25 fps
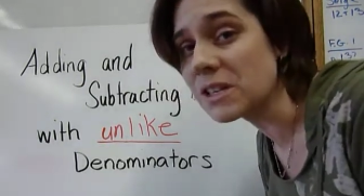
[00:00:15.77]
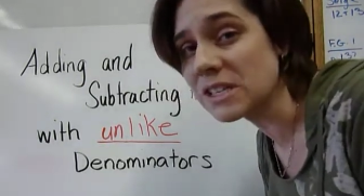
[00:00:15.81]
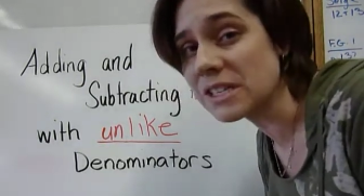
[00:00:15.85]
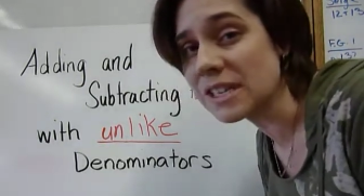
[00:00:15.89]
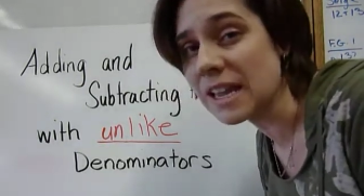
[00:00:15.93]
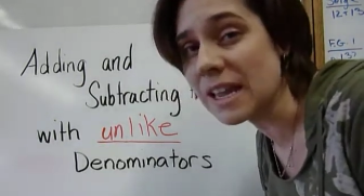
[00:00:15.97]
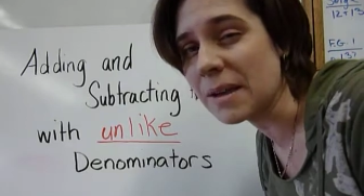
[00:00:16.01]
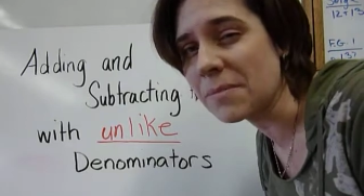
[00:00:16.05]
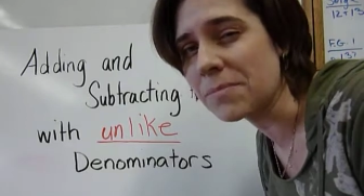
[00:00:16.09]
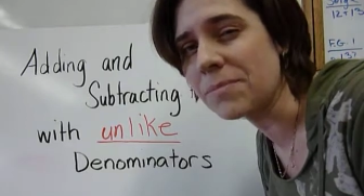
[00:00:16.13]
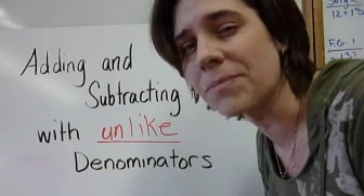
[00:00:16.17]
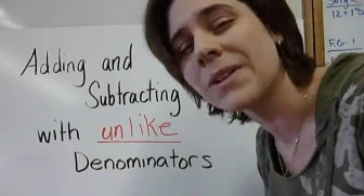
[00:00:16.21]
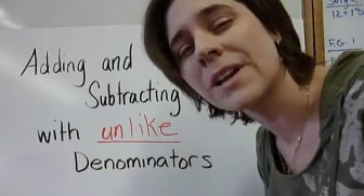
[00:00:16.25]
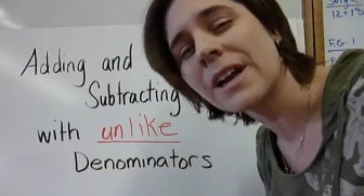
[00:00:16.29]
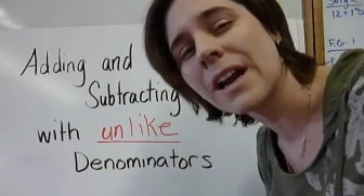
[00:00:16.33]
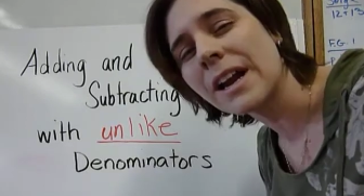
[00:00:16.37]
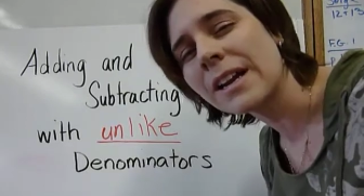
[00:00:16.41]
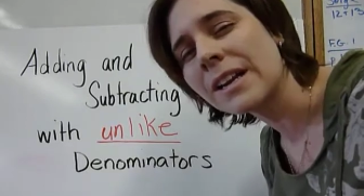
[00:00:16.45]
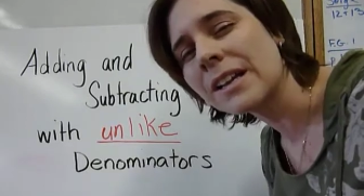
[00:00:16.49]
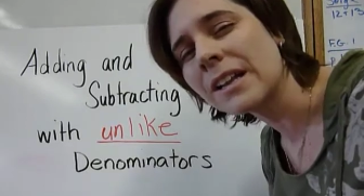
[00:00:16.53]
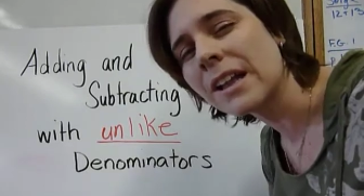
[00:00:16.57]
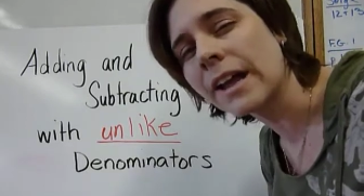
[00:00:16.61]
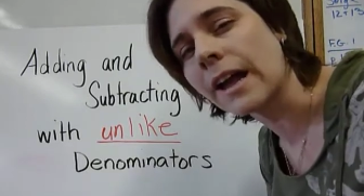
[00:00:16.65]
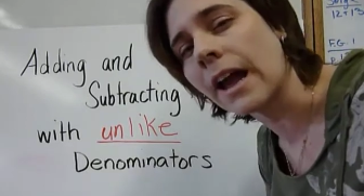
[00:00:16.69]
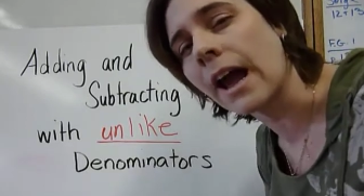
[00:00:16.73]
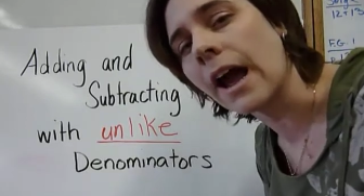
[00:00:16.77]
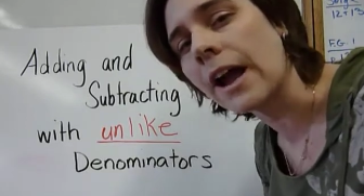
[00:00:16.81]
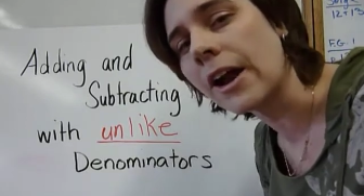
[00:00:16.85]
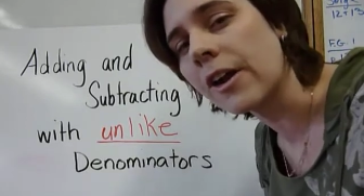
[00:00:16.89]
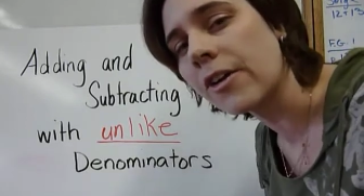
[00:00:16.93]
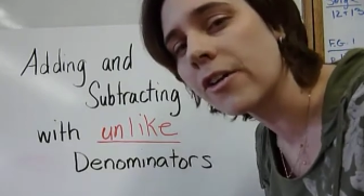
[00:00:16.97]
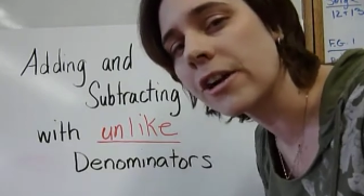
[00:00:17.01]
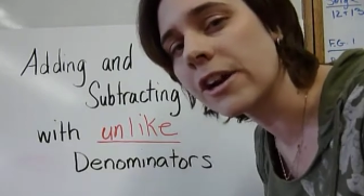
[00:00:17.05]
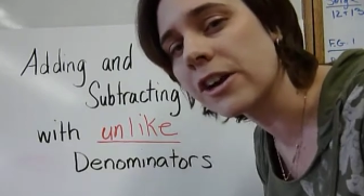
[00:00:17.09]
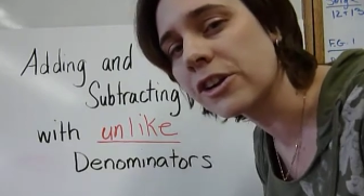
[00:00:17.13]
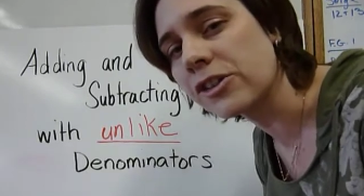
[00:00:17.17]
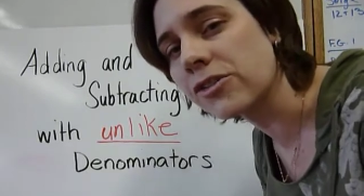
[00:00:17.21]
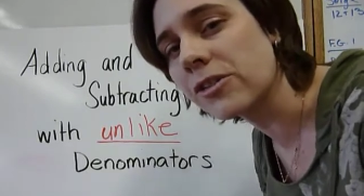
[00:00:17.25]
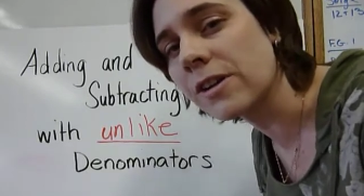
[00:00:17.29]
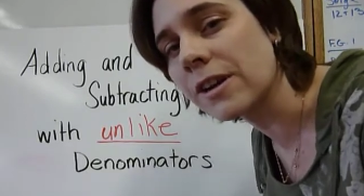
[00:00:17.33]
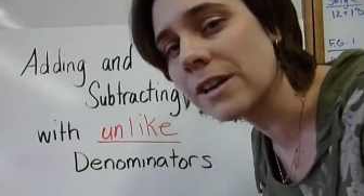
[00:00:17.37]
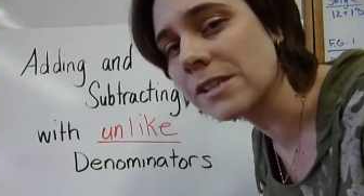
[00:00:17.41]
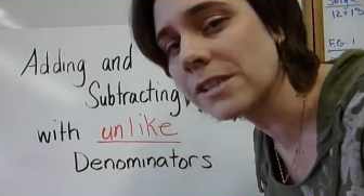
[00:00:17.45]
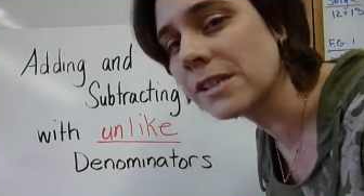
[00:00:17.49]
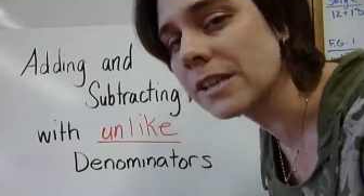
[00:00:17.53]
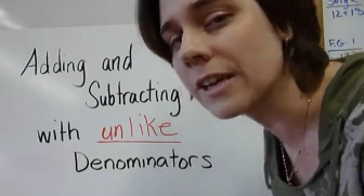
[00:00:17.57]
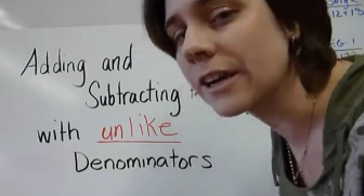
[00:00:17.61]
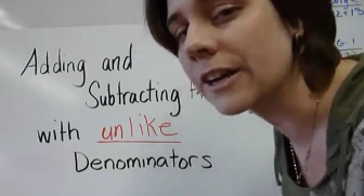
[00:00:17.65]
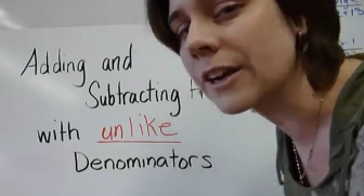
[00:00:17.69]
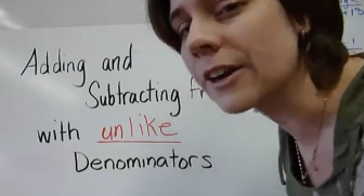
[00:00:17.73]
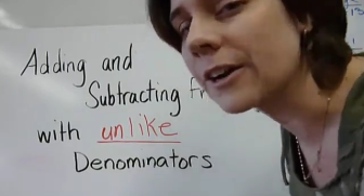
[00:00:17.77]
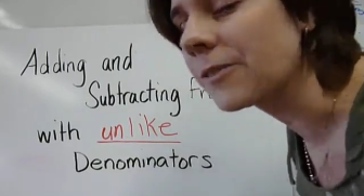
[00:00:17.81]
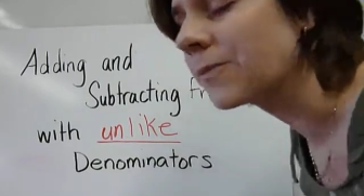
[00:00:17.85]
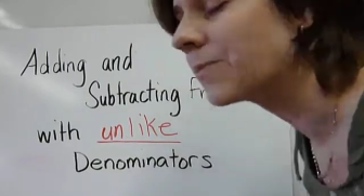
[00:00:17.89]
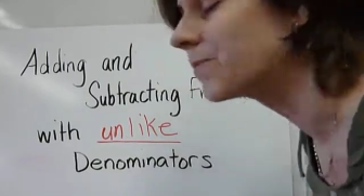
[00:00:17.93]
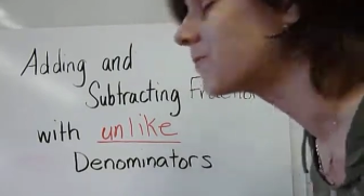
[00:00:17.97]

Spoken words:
same, kind of like hiring a translator.